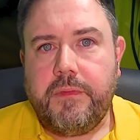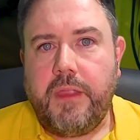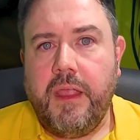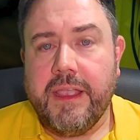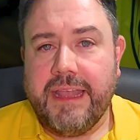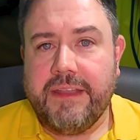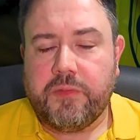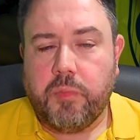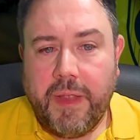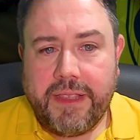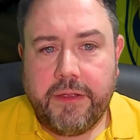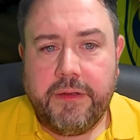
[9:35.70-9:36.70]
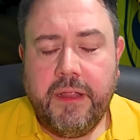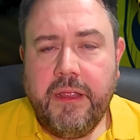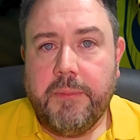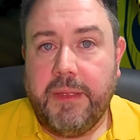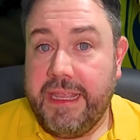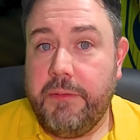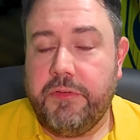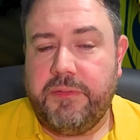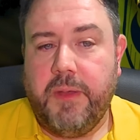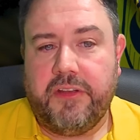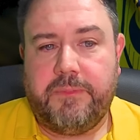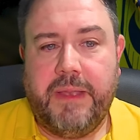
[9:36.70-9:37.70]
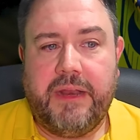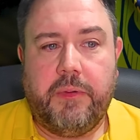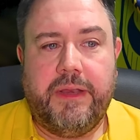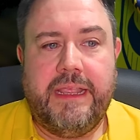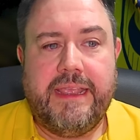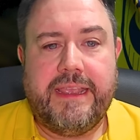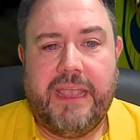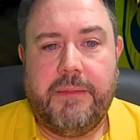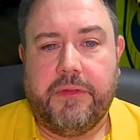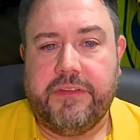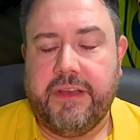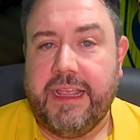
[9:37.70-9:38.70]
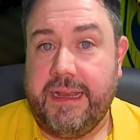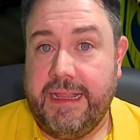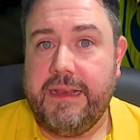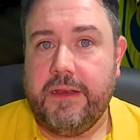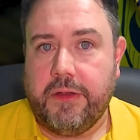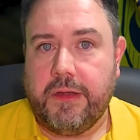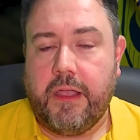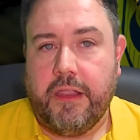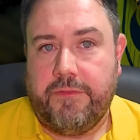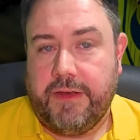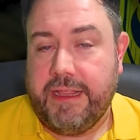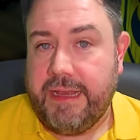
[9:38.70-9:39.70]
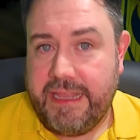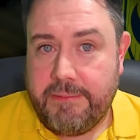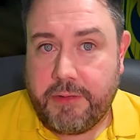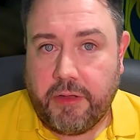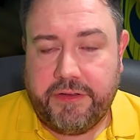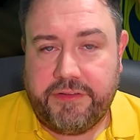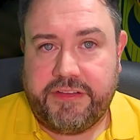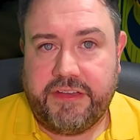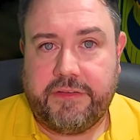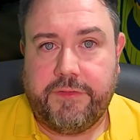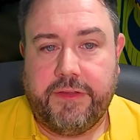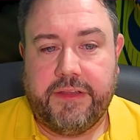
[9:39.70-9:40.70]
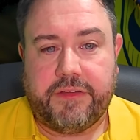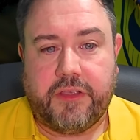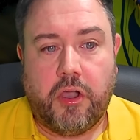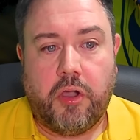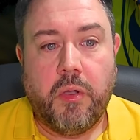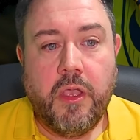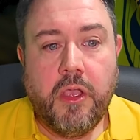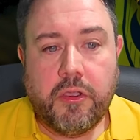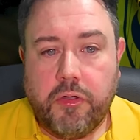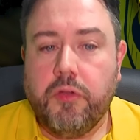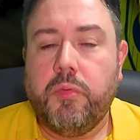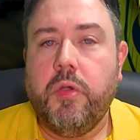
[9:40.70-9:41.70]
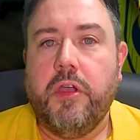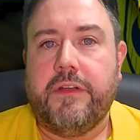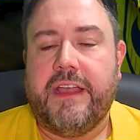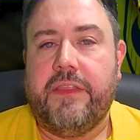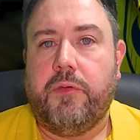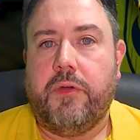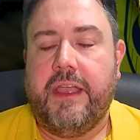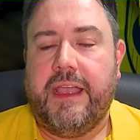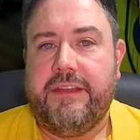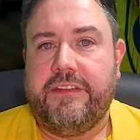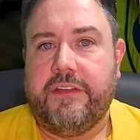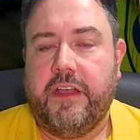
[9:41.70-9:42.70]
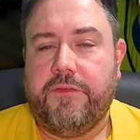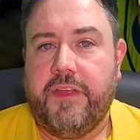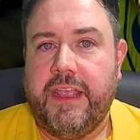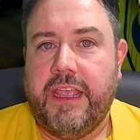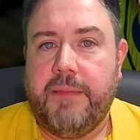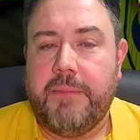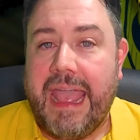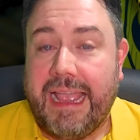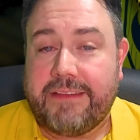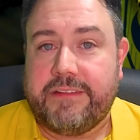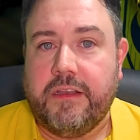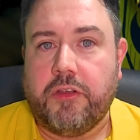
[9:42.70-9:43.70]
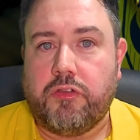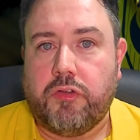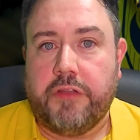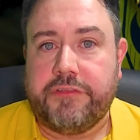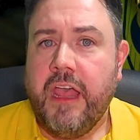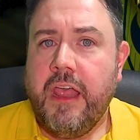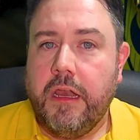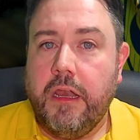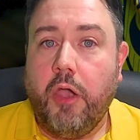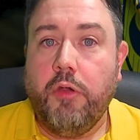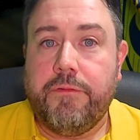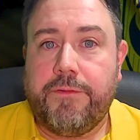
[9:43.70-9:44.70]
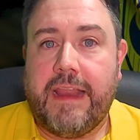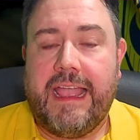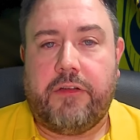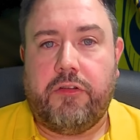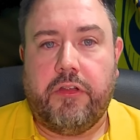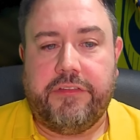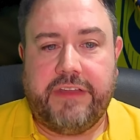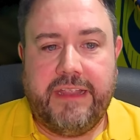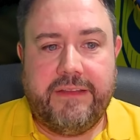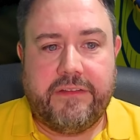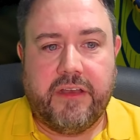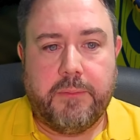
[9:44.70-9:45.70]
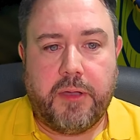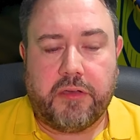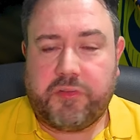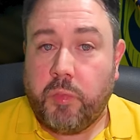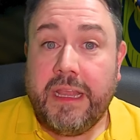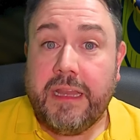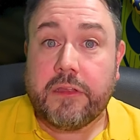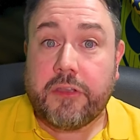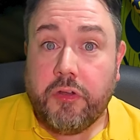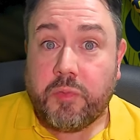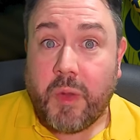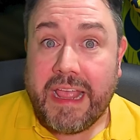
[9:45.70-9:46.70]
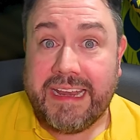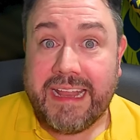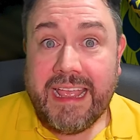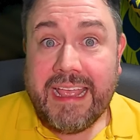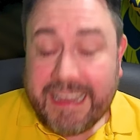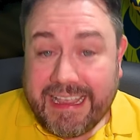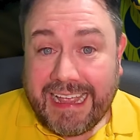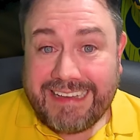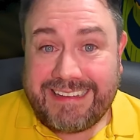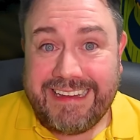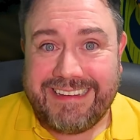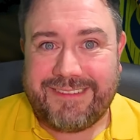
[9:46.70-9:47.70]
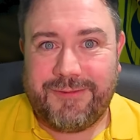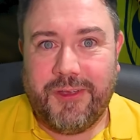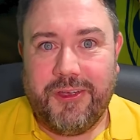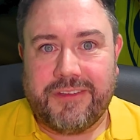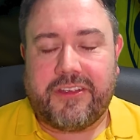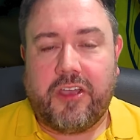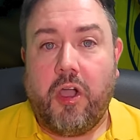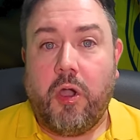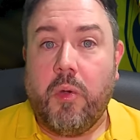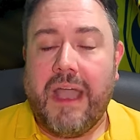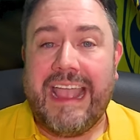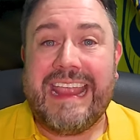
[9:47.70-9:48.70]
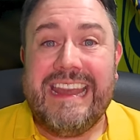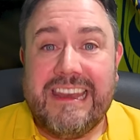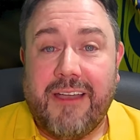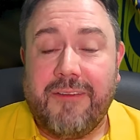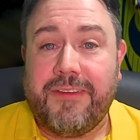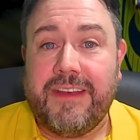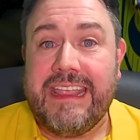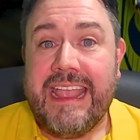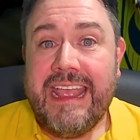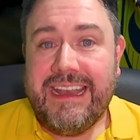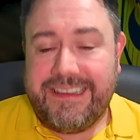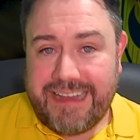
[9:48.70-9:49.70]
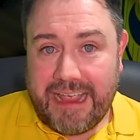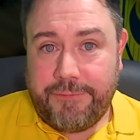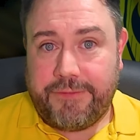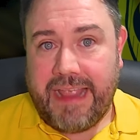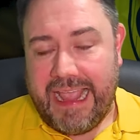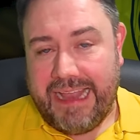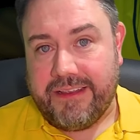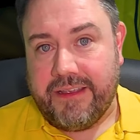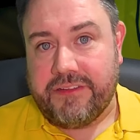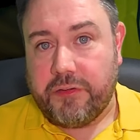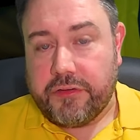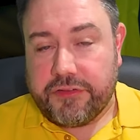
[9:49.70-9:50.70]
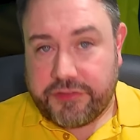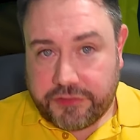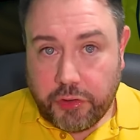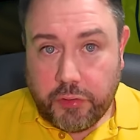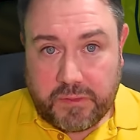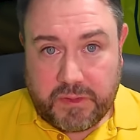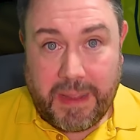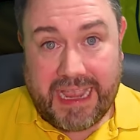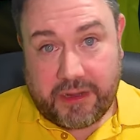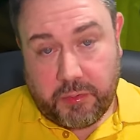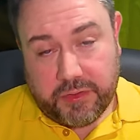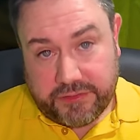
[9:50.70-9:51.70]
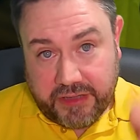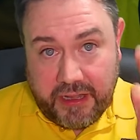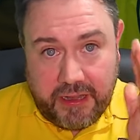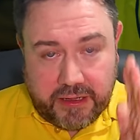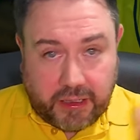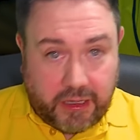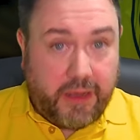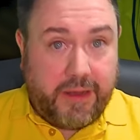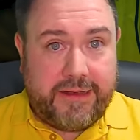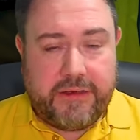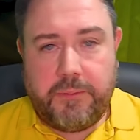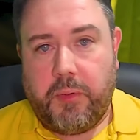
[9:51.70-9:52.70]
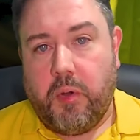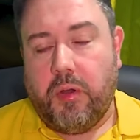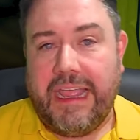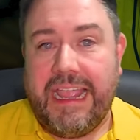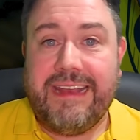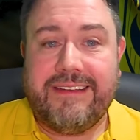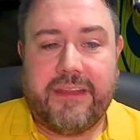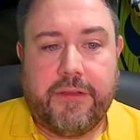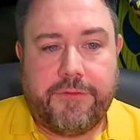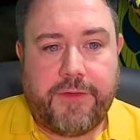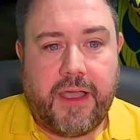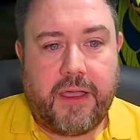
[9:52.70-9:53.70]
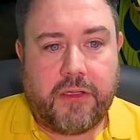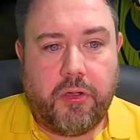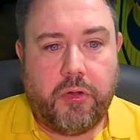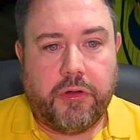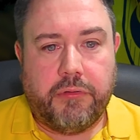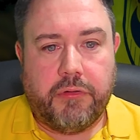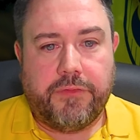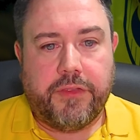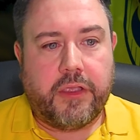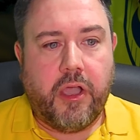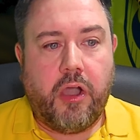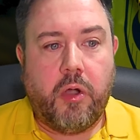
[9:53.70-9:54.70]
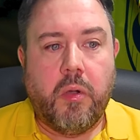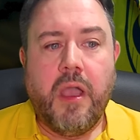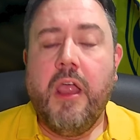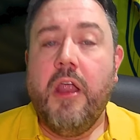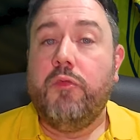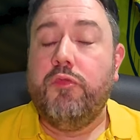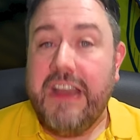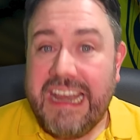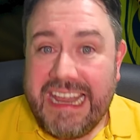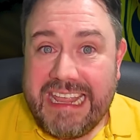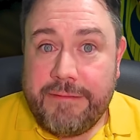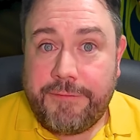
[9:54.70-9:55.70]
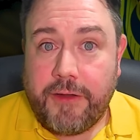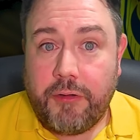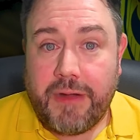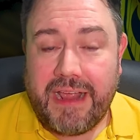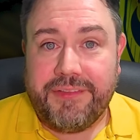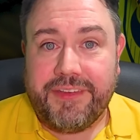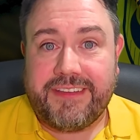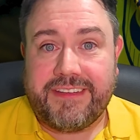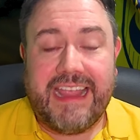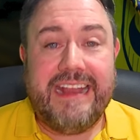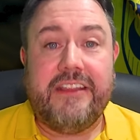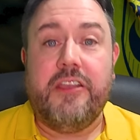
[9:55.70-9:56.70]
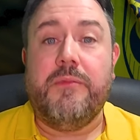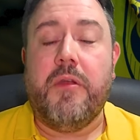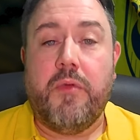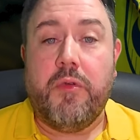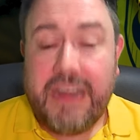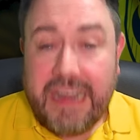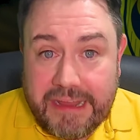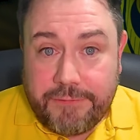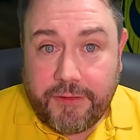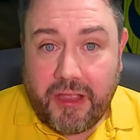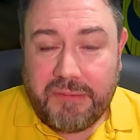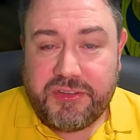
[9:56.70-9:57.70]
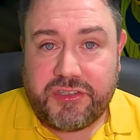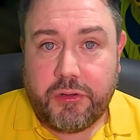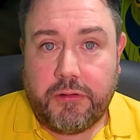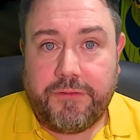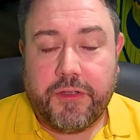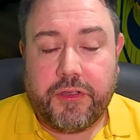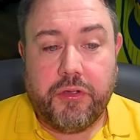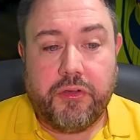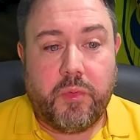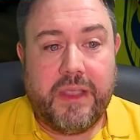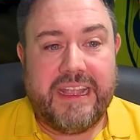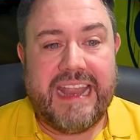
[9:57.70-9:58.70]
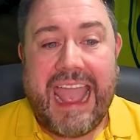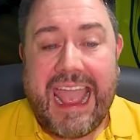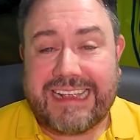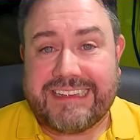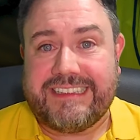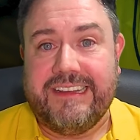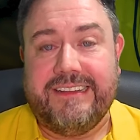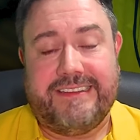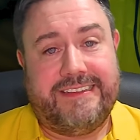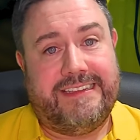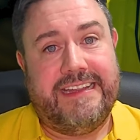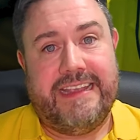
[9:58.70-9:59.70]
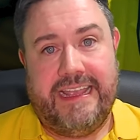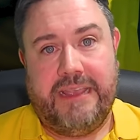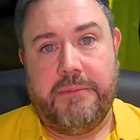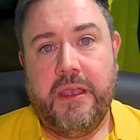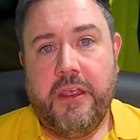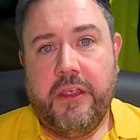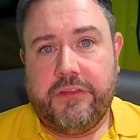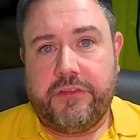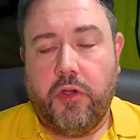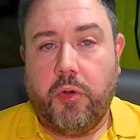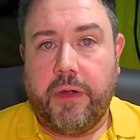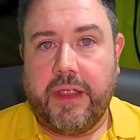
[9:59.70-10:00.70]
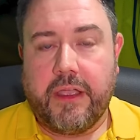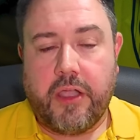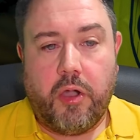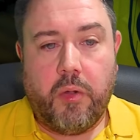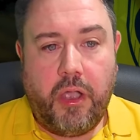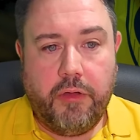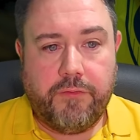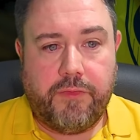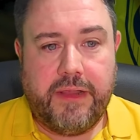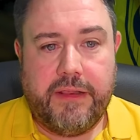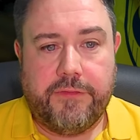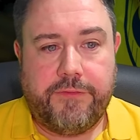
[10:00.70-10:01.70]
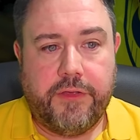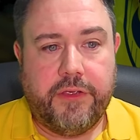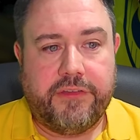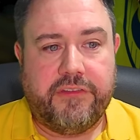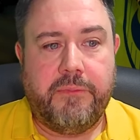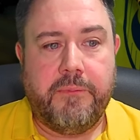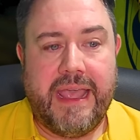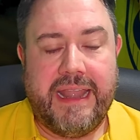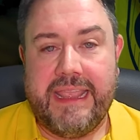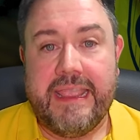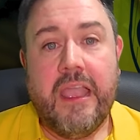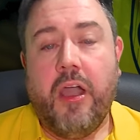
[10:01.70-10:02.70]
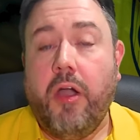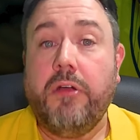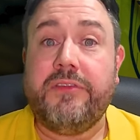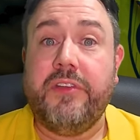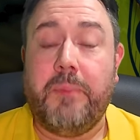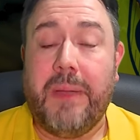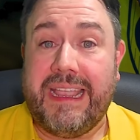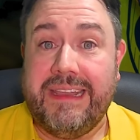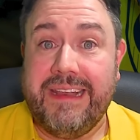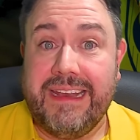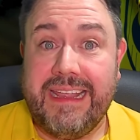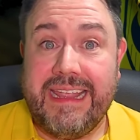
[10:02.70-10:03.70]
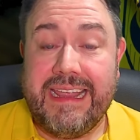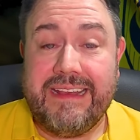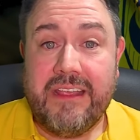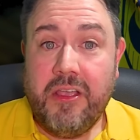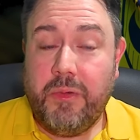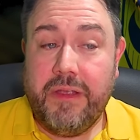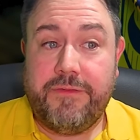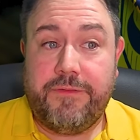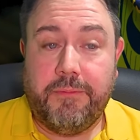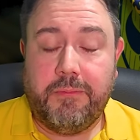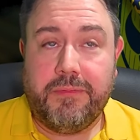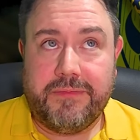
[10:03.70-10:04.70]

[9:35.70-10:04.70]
against Wigan, but he was much better when he came on today, and he looked lively, and he got an assist for this goal. Good work down the right-hand side for him. Excellent cross, low, flat cross into the box. Will Goodwin gets his first goal. A lovely, deft header, sort of stooped backwards, glided the ball into the far corner of the goal. Relief around the stadium. Relief, I'm sure, for Goodwin. Excellent to see him scoring a goal, hopefully the first of many. Oxford back in the lead with...